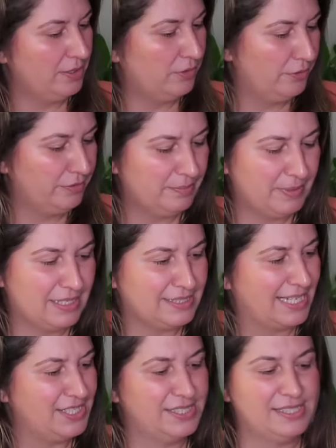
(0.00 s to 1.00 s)
Clover because
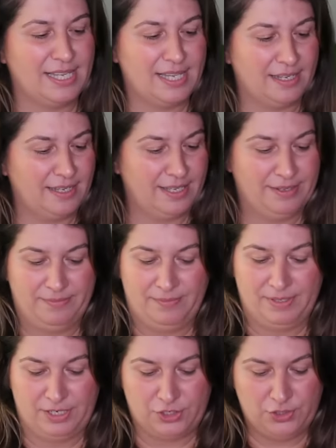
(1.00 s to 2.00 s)
I just think
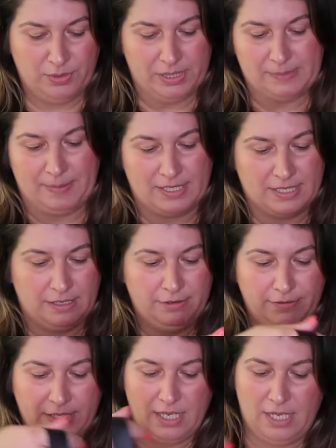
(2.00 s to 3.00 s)
they're too
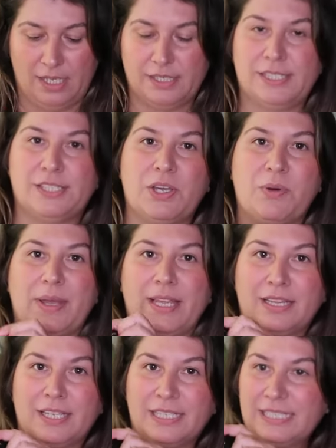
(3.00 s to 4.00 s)
expensive. So
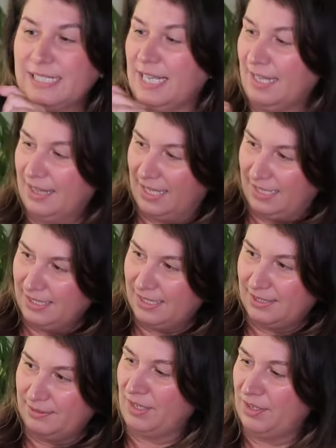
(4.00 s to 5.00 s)
it looks like this.
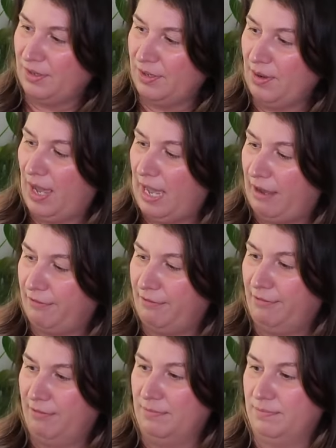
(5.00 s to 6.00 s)
You have
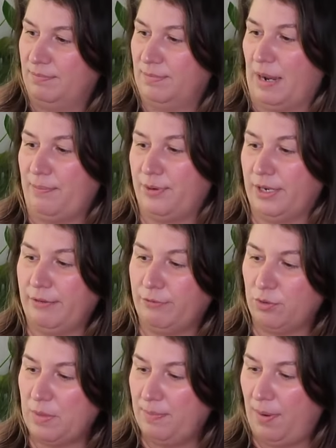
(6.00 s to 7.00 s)
a pretty
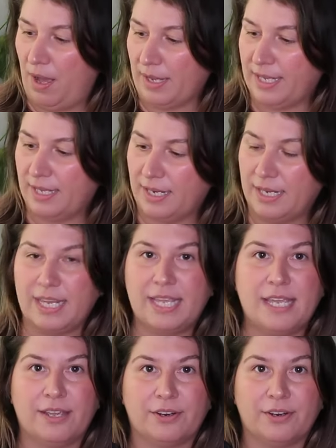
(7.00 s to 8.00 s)
roomy pocket in
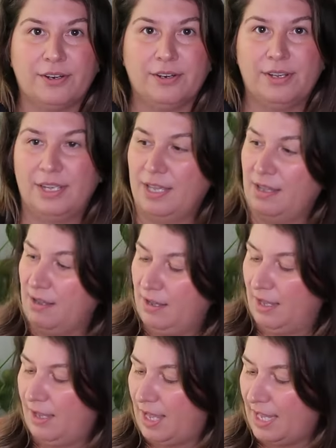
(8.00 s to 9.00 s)
here,
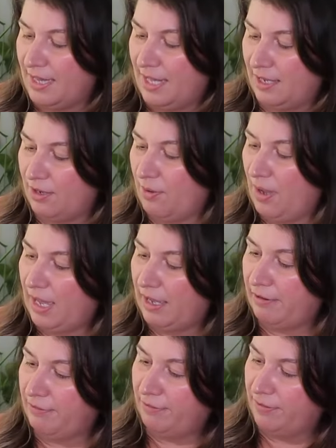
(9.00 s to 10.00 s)
and then you
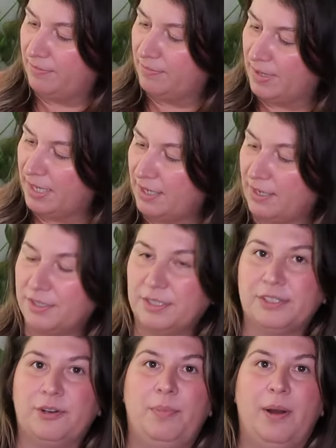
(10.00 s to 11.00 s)
have another
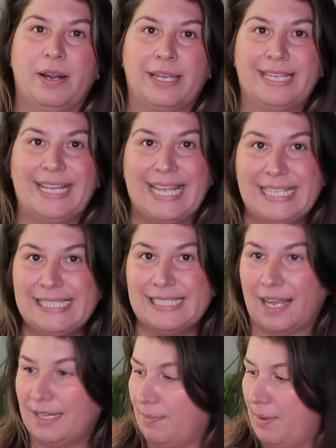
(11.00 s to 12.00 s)
little pocket
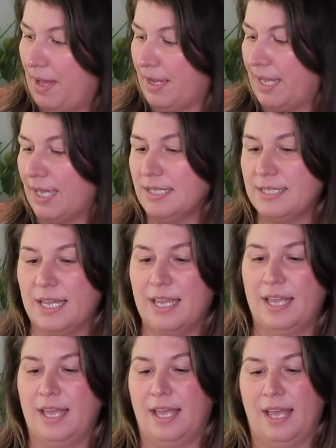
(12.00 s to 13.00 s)
inside the pocket,
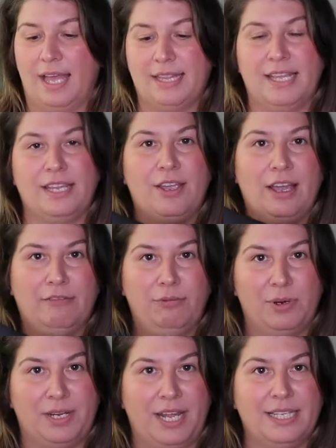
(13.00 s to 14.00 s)
and then you have
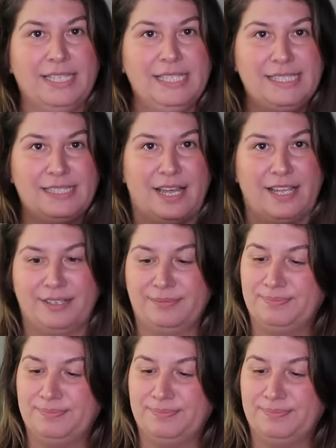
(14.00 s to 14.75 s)
one on this side.